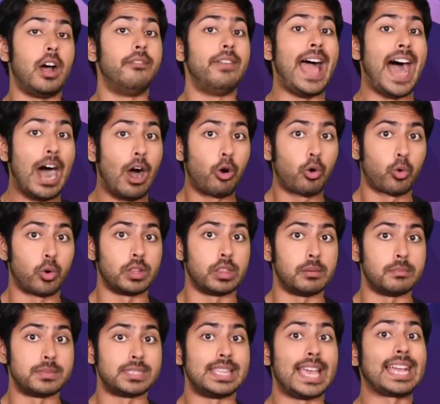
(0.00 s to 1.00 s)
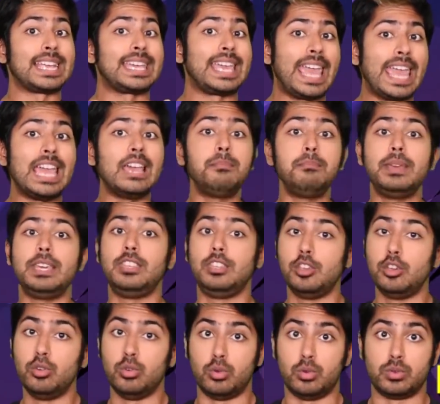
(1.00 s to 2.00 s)
of algorithms that can be
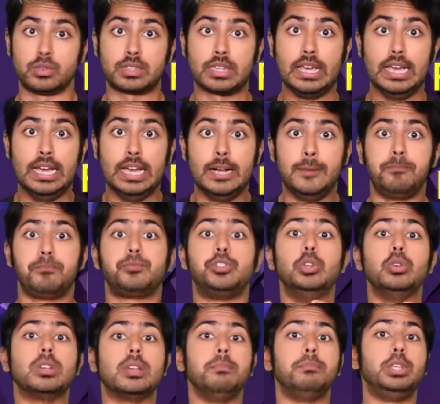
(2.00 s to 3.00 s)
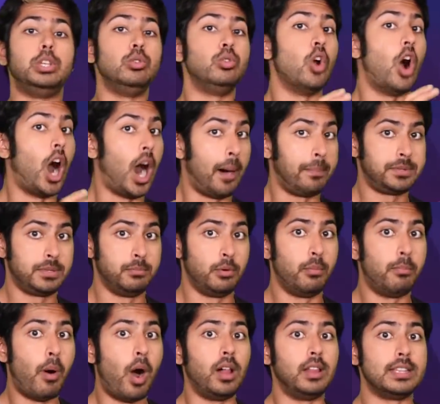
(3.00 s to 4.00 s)
used to compute
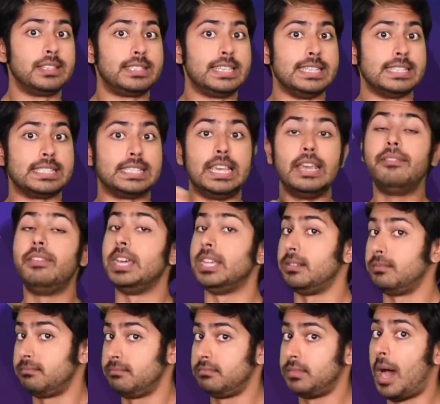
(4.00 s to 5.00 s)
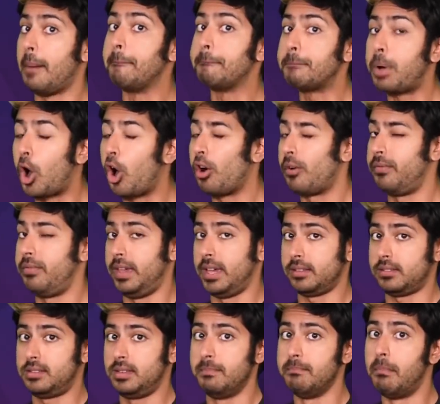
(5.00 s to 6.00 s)
optimal policies given a
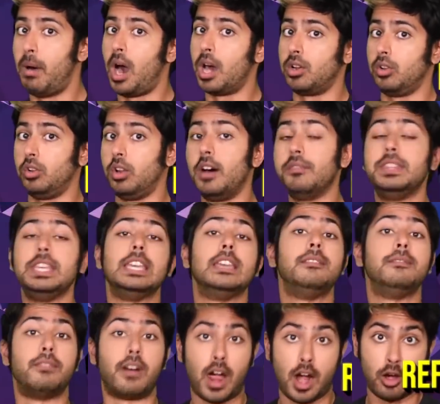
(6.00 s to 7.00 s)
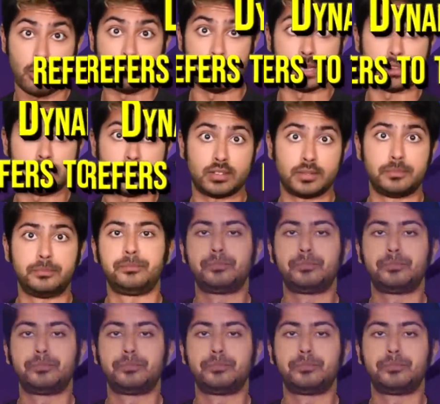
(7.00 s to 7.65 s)
perfect model of the environment.